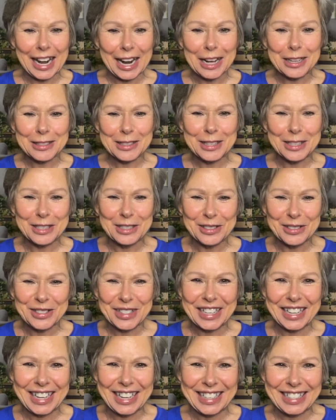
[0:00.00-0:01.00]
and I'll see you
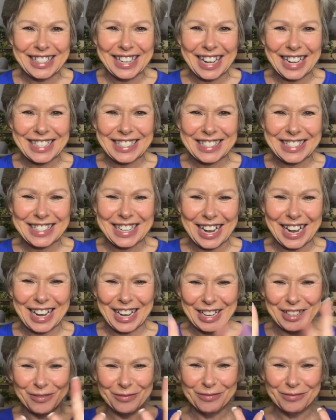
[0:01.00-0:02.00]
again next
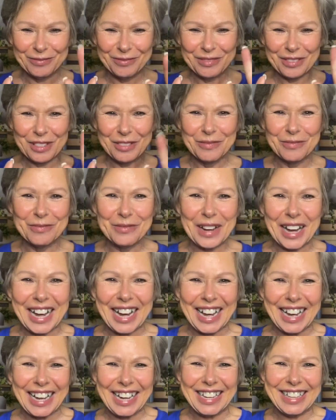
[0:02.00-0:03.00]
time.
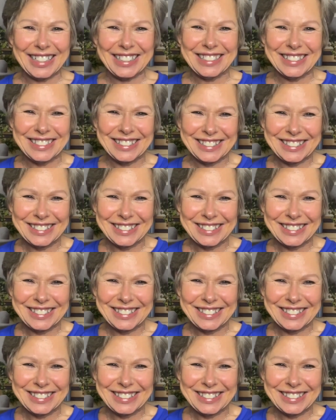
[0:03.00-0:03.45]
Bye.